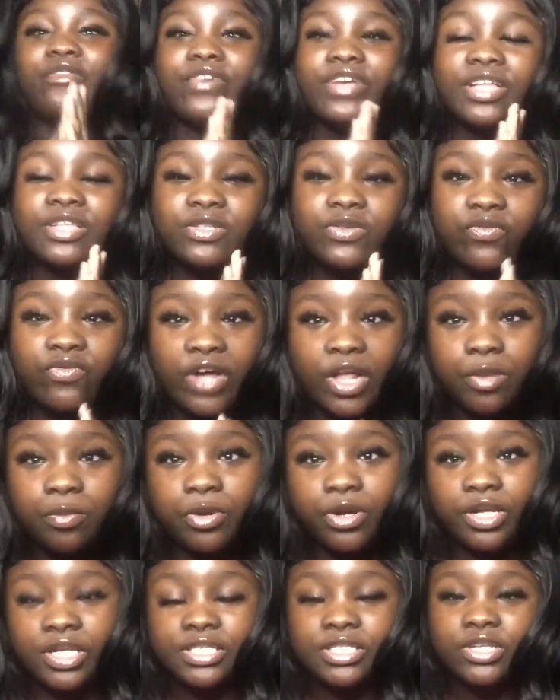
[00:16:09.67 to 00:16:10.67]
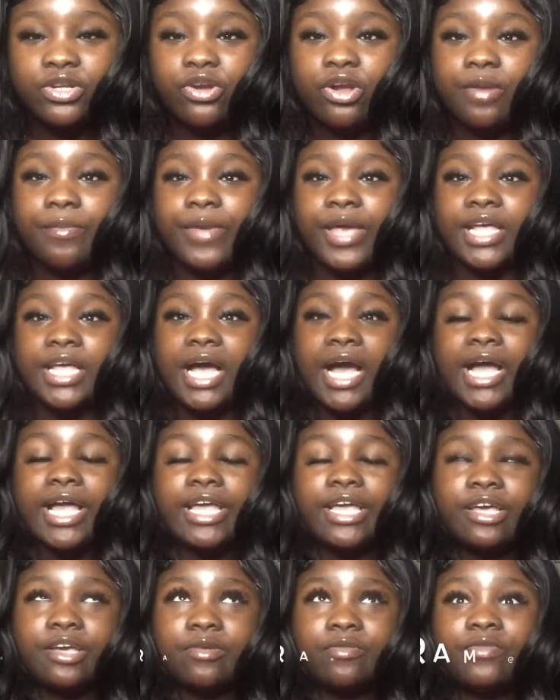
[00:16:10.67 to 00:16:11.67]
forget to follow me on Instagram at
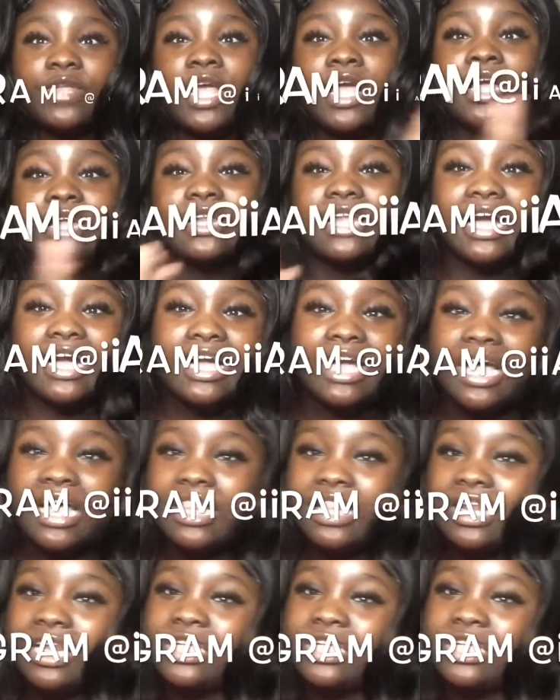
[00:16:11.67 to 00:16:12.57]
iam.kyla.